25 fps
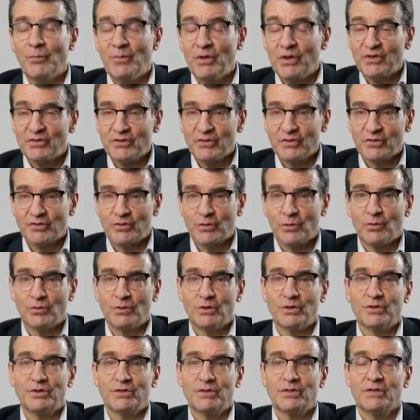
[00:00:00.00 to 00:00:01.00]
business
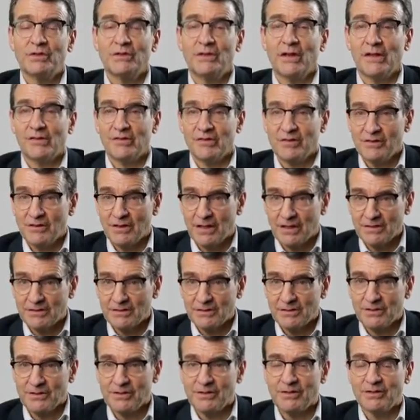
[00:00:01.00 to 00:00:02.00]
coalition, as Eli
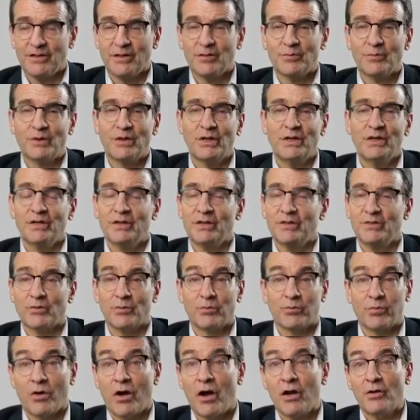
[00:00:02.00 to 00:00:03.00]
Lilly and Company, and as
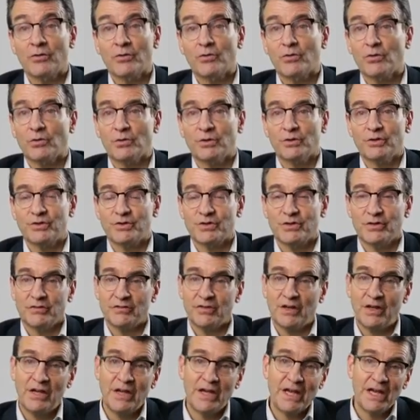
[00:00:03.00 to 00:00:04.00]
a broader coalition
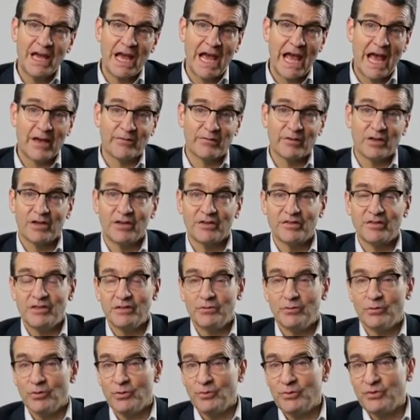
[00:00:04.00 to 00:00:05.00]
of
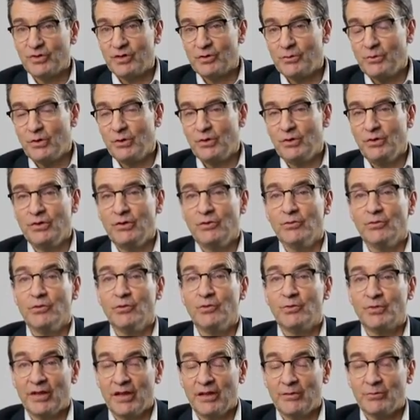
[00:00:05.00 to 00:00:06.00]
advocacy groups, community
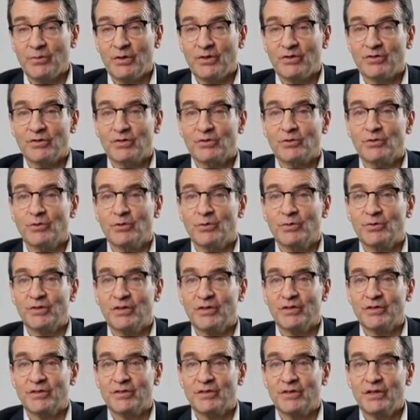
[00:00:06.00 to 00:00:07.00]
groups, and business groups.
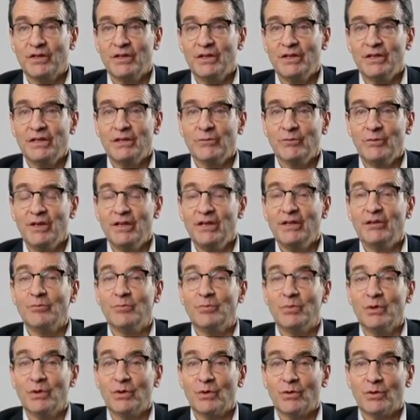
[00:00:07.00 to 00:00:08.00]
We need a
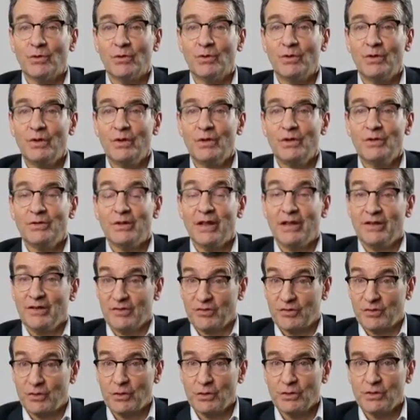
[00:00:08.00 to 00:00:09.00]
bill that
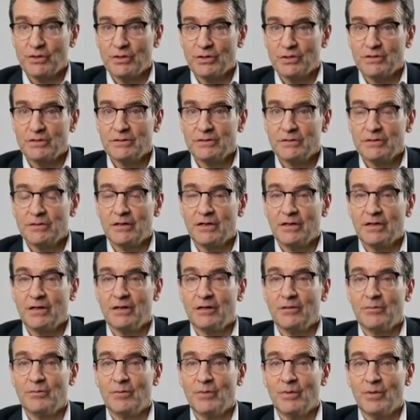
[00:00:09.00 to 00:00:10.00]
is clear
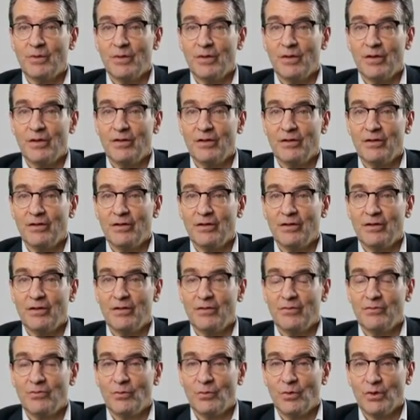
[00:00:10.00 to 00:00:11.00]

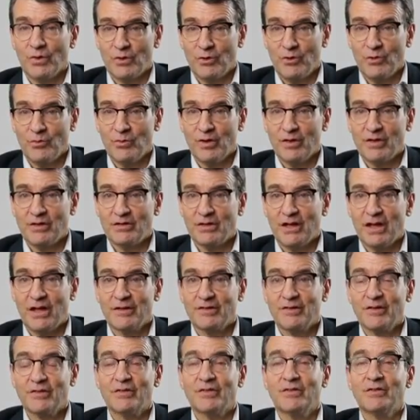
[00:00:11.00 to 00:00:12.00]
with enumerated
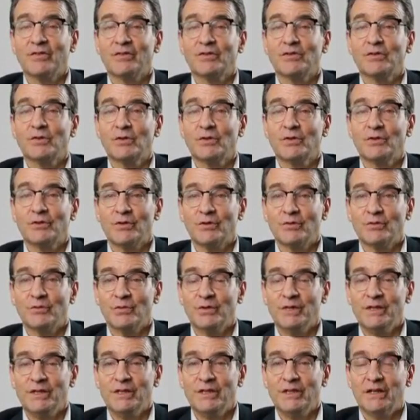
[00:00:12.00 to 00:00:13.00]
classes, and is clear that
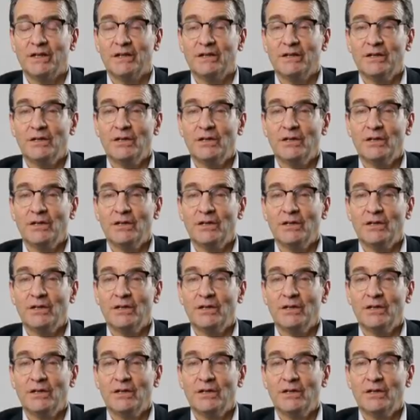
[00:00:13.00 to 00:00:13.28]
we